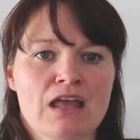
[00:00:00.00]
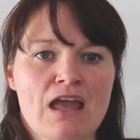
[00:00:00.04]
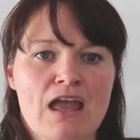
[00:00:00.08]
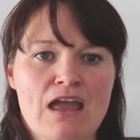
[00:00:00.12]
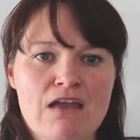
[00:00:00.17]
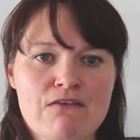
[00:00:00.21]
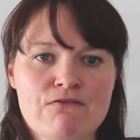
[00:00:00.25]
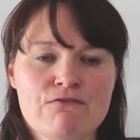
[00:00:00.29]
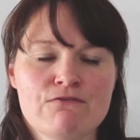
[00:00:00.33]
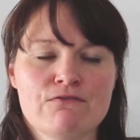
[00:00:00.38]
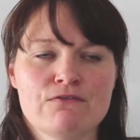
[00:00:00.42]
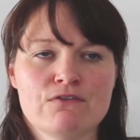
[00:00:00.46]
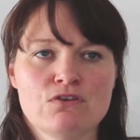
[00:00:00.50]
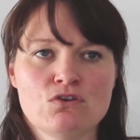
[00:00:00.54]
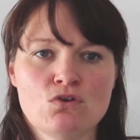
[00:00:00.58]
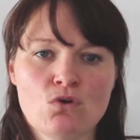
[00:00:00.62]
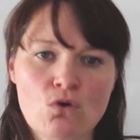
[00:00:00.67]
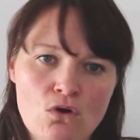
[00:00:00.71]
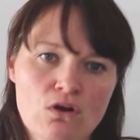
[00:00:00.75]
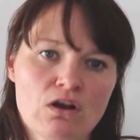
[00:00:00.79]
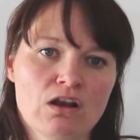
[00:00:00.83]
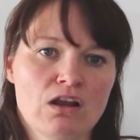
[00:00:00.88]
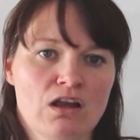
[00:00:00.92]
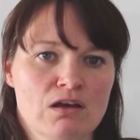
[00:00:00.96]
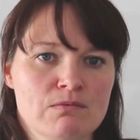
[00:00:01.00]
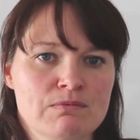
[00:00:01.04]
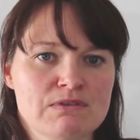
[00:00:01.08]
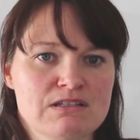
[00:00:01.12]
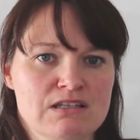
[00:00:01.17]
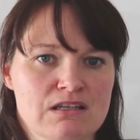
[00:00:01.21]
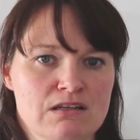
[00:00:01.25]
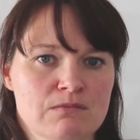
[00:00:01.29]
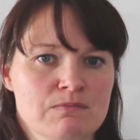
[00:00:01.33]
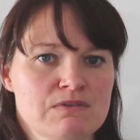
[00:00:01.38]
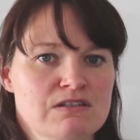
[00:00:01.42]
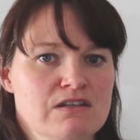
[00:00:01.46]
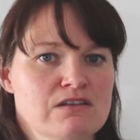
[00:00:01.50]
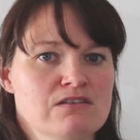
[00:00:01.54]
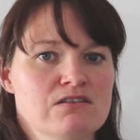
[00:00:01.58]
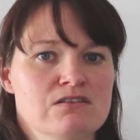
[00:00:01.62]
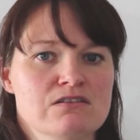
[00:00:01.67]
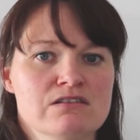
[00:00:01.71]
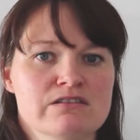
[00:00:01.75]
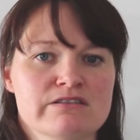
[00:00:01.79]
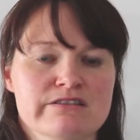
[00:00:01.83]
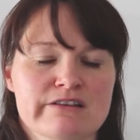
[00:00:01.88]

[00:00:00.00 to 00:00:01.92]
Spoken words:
If your club is in a position to